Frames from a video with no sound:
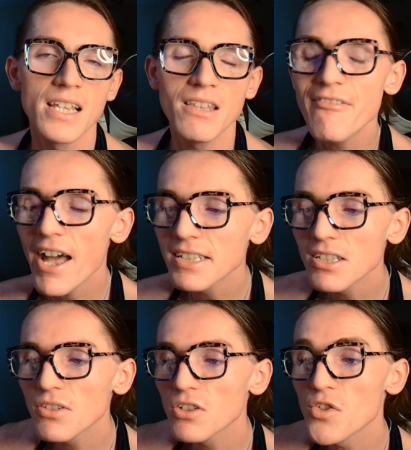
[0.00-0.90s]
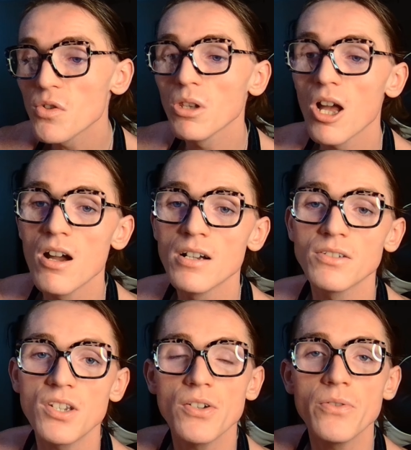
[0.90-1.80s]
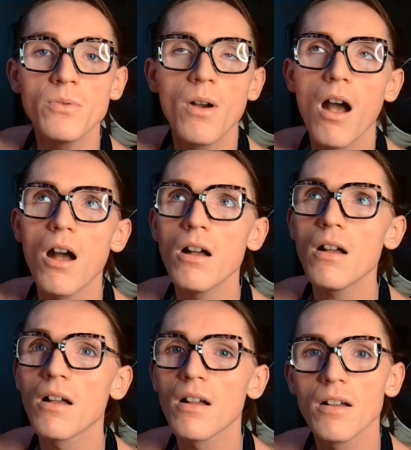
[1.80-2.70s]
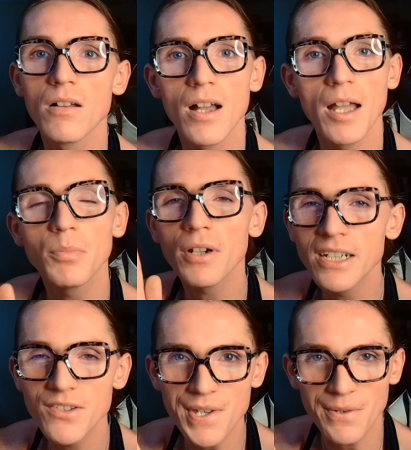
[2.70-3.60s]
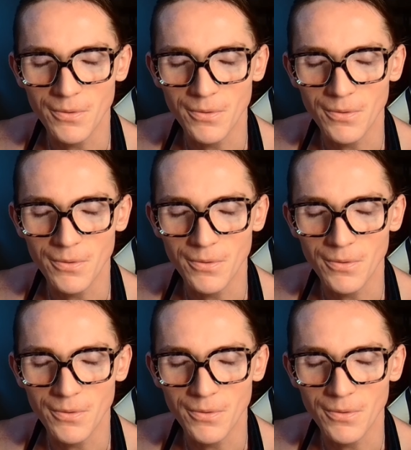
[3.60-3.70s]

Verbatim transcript: And the fact that they're so long too, oh, I praise you.